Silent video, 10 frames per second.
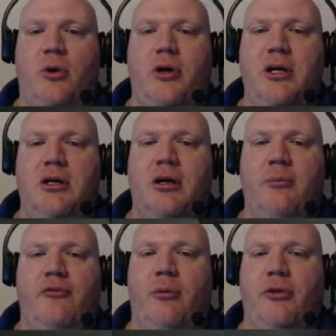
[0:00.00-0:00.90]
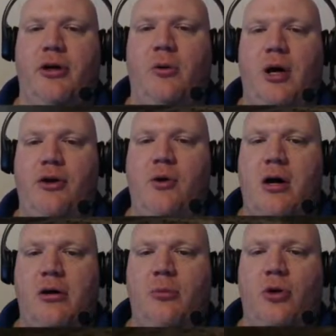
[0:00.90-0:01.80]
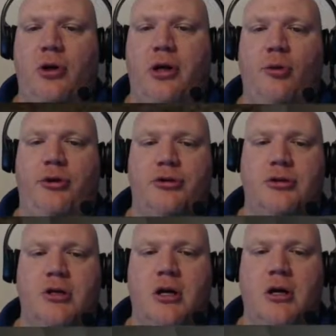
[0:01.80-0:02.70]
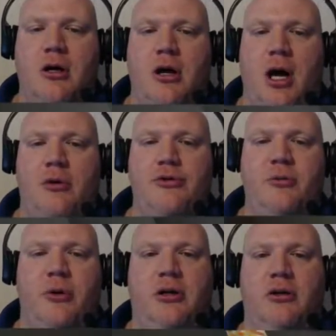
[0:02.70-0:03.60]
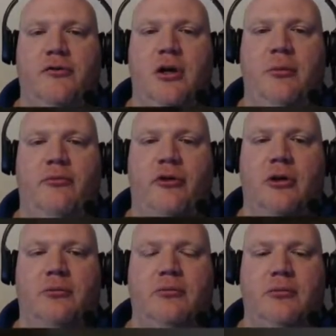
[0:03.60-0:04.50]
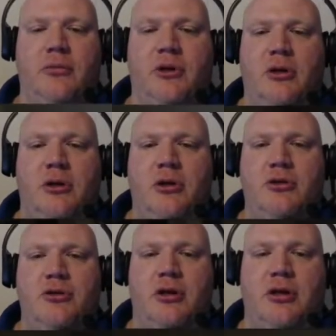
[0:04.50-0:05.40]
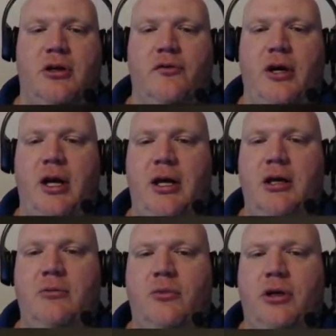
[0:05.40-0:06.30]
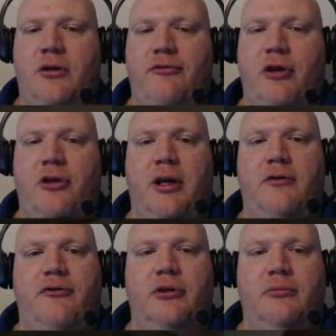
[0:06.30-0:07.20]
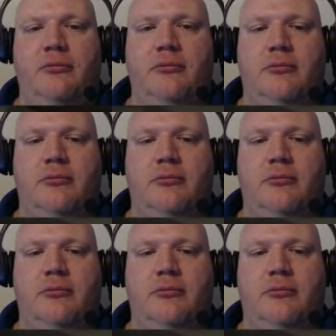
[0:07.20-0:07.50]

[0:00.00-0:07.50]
Where did he come from, though? I knew I heard him a while ago, but I don't see where he could have come from. Is there anything overhead where he could have fallen down from?